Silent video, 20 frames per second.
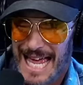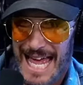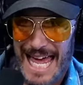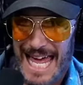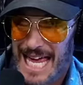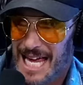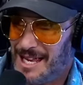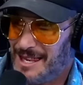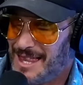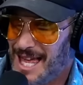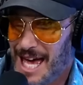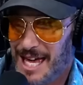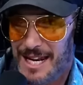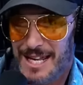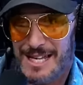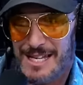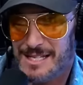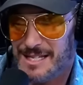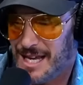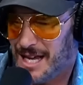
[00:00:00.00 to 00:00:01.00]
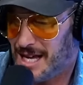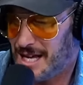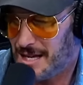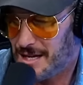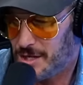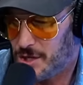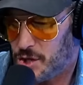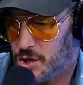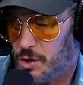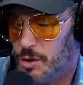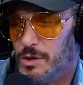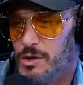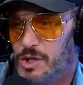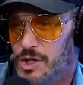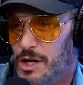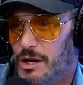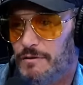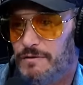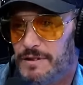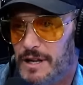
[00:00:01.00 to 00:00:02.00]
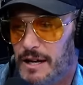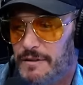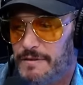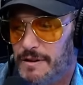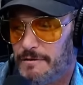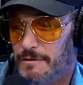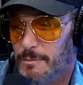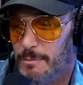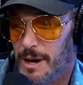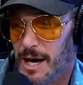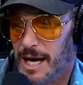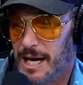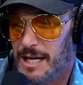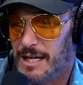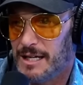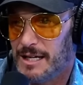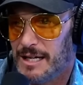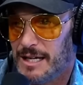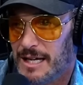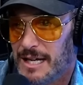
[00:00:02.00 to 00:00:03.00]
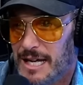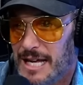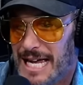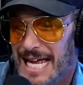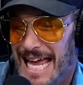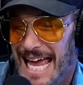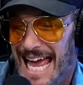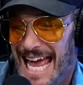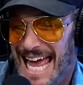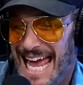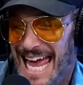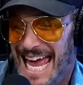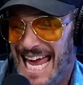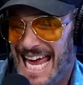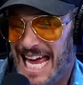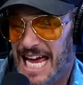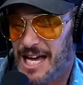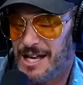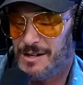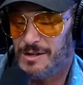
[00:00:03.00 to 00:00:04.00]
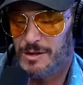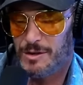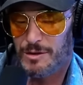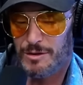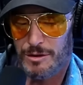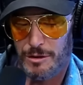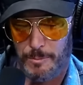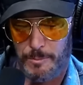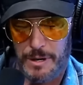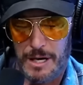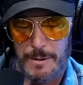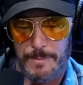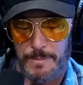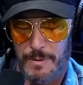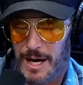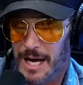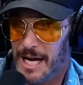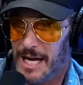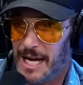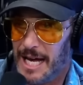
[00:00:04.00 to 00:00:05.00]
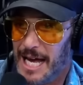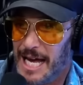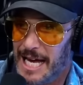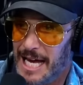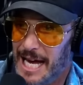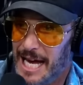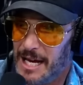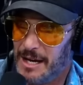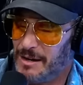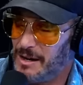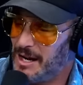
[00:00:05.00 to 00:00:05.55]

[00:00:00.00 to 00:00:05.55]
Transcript: And that is a short shelf life, everybody and the people and, and,